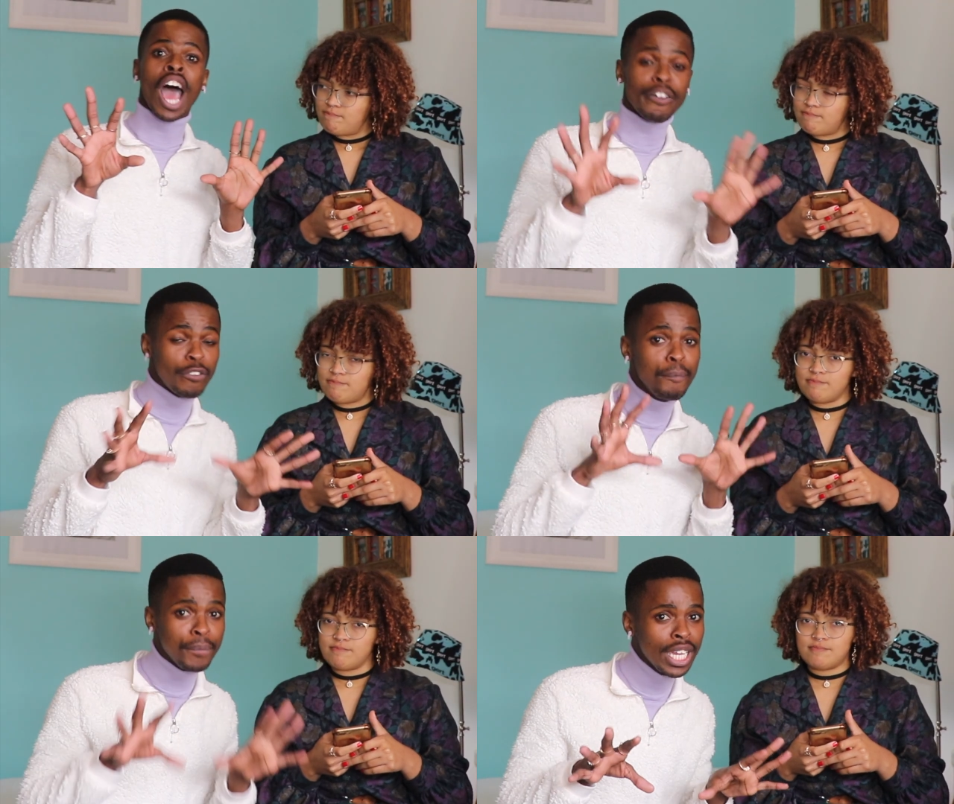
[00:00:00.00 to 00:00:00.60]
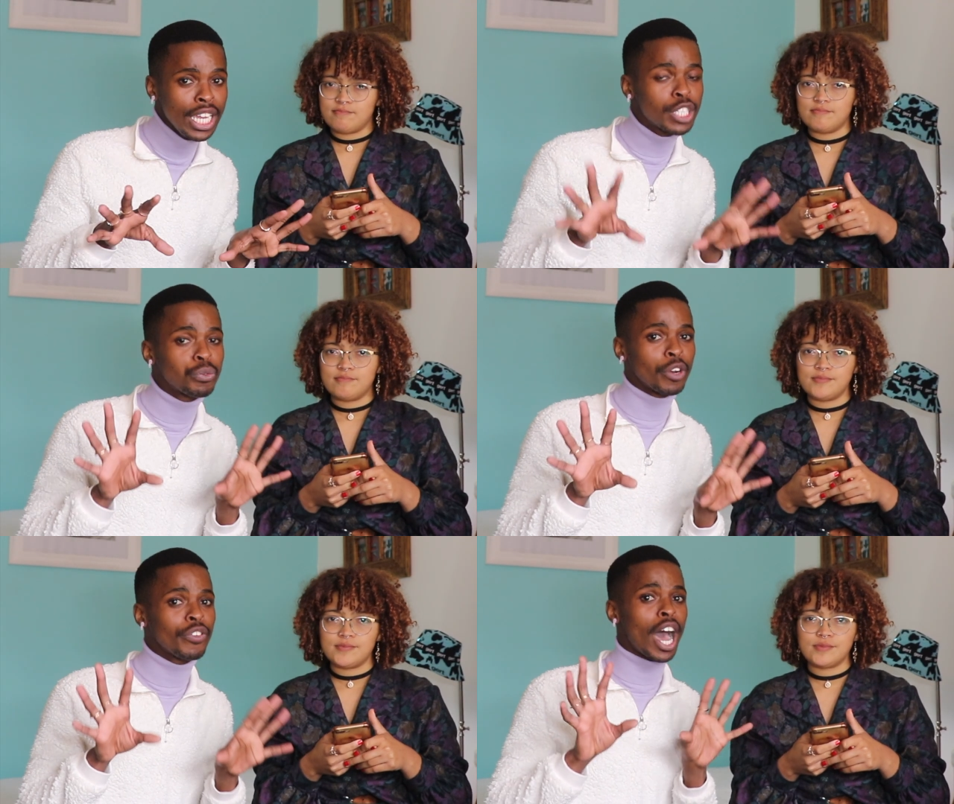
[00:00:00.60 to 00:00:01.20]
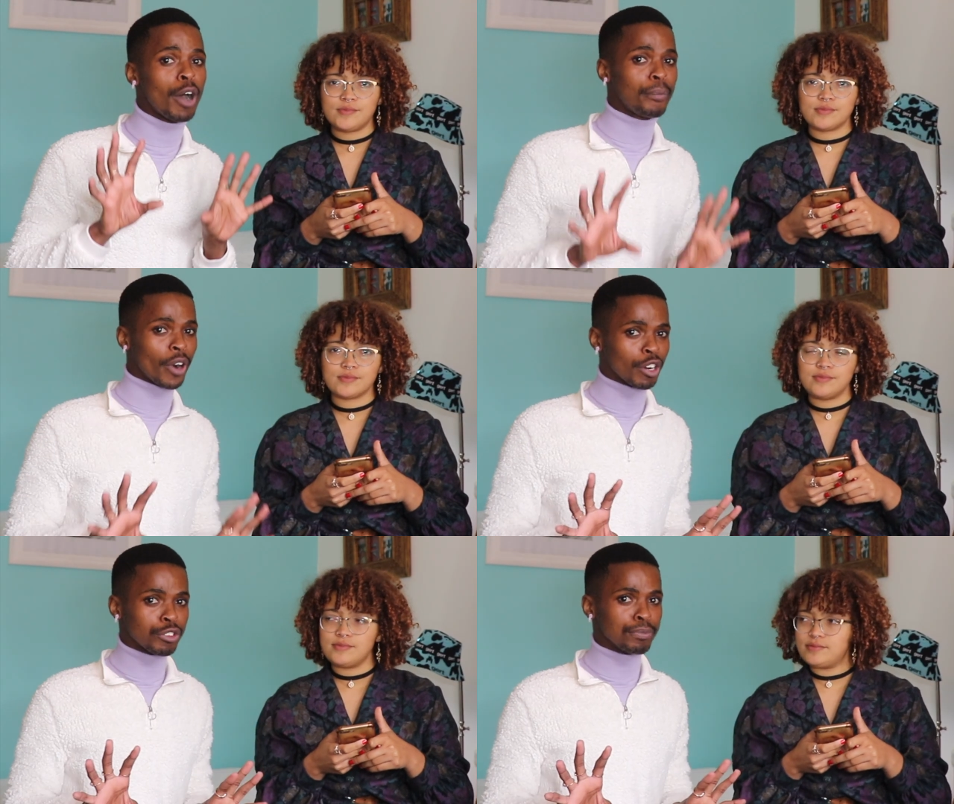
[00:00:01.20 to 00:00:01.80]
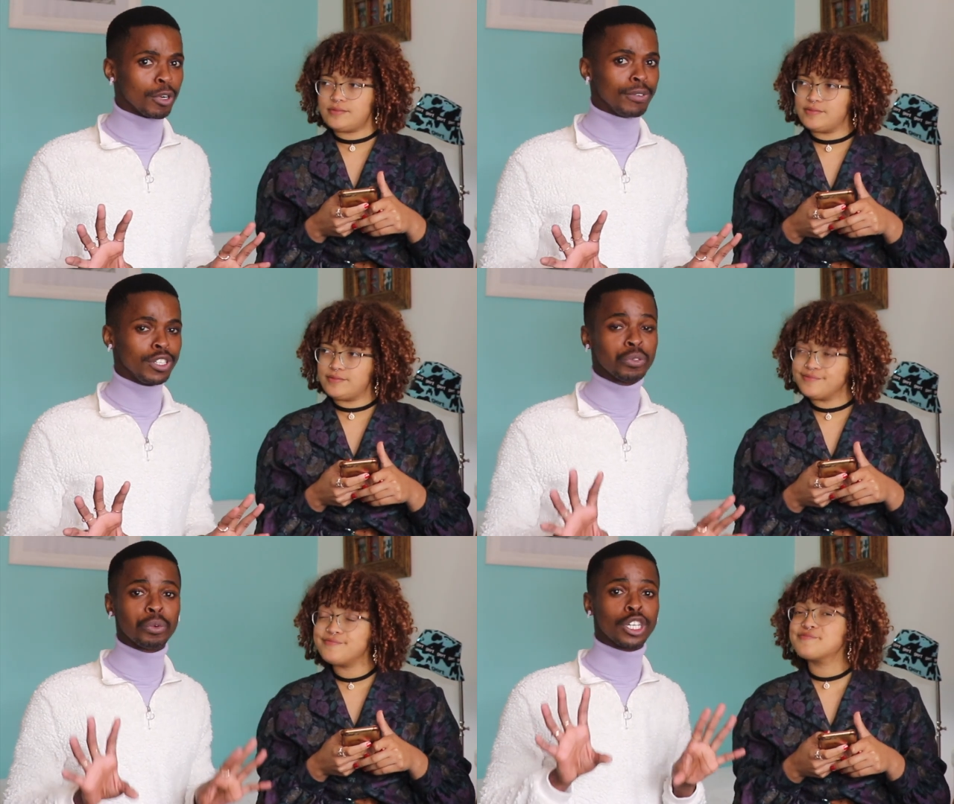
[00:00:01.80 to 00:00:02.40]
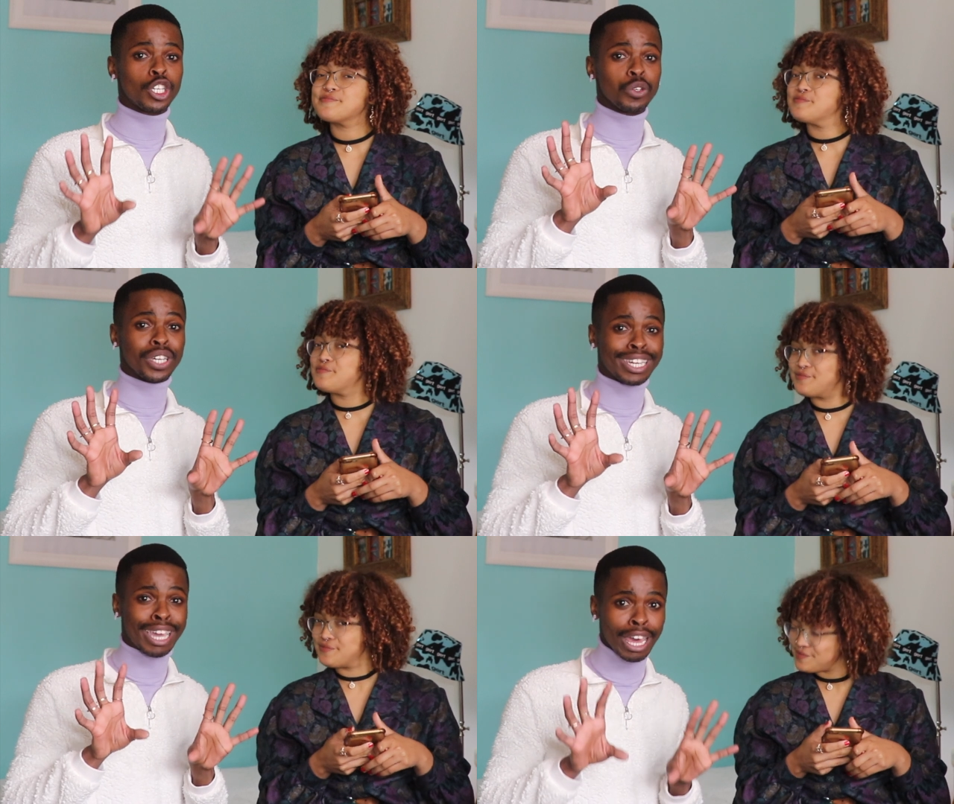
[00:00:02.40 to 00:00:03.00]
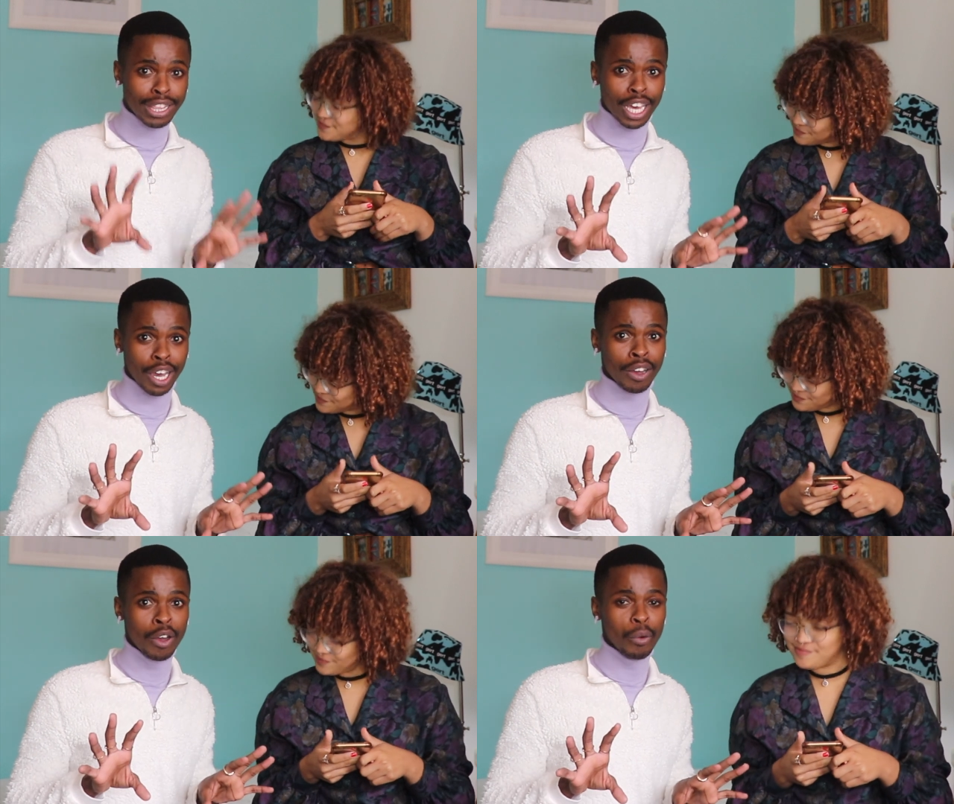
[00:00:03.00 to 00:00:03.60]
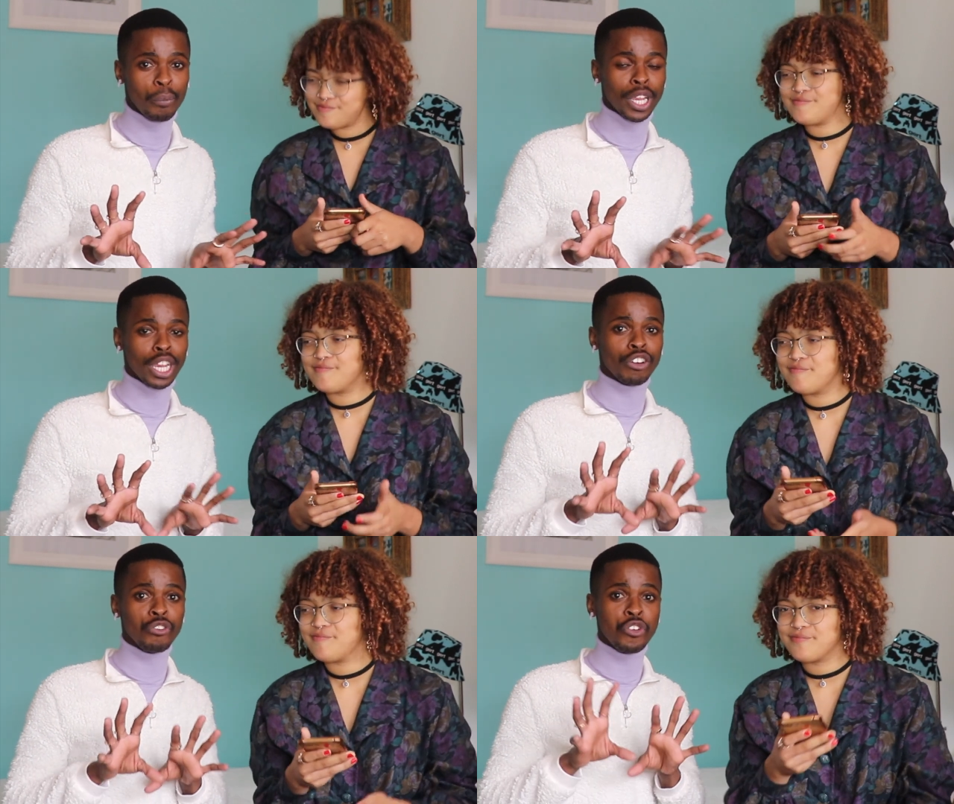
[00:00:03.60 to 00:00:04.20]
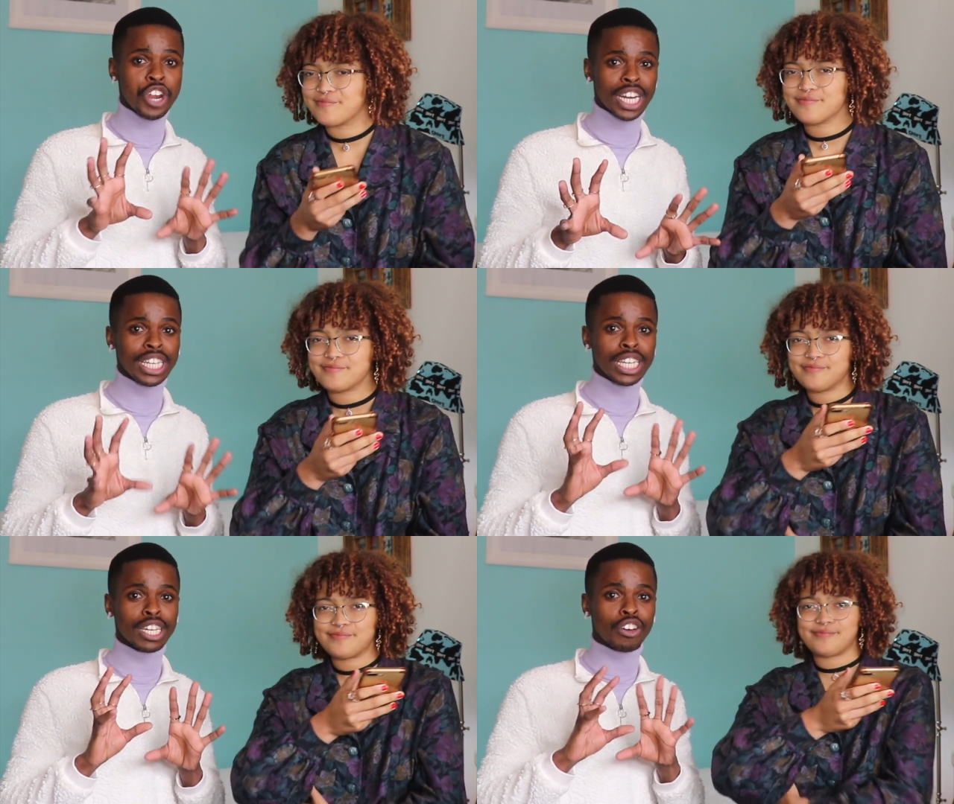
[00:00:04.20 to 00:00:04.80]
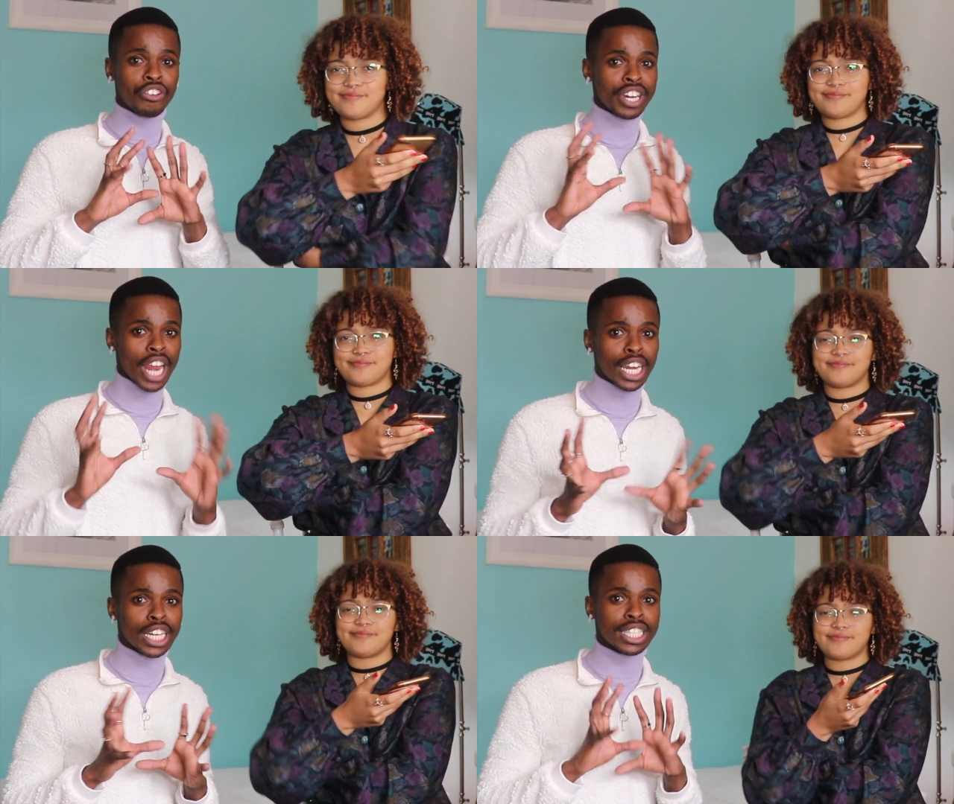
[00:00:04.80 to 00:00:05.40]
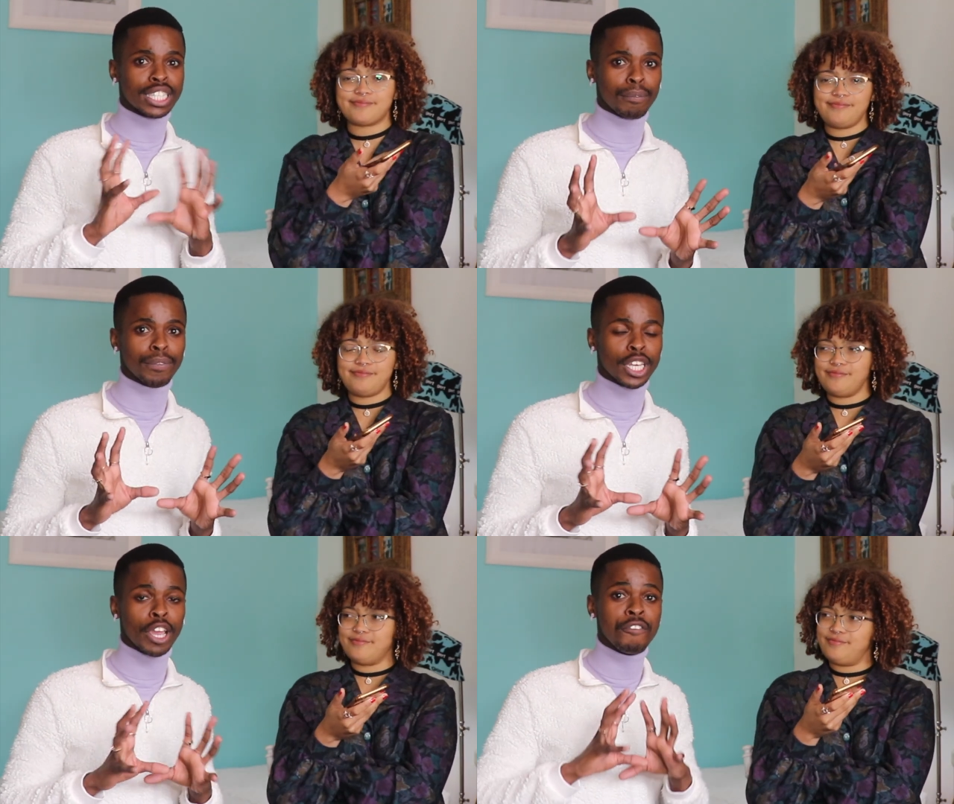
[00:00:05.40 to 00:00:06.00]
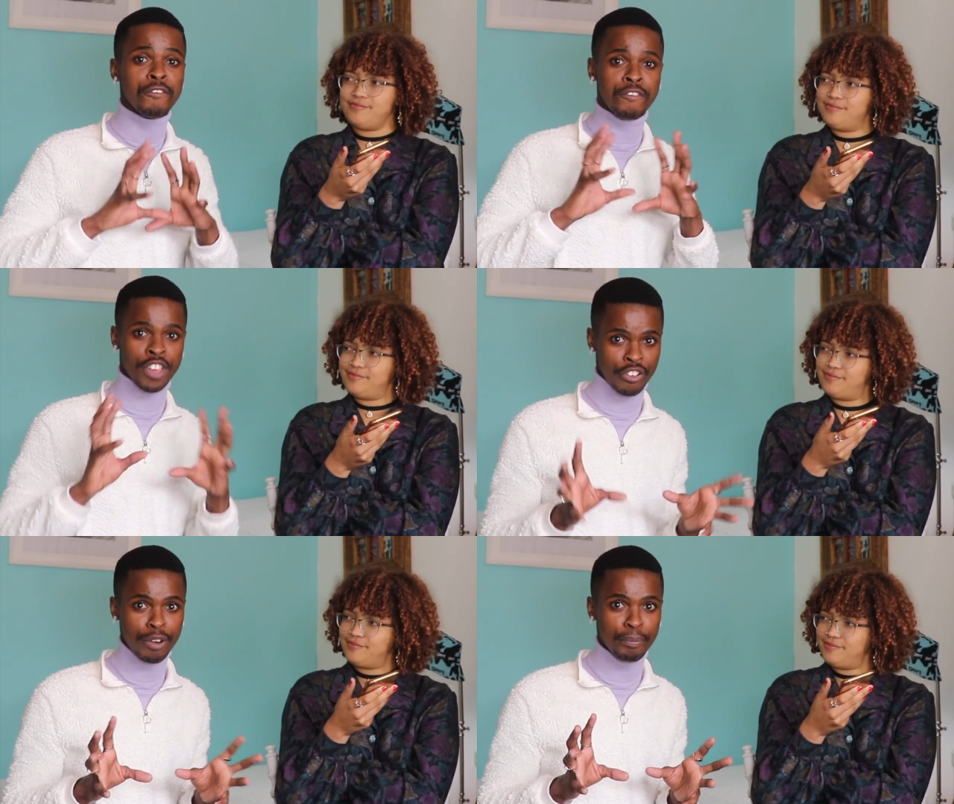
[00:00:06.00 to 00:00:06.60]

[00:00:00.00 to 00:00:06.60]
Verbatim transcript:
Speaker 1: For me, it's one of our proudest moments where together we really created something very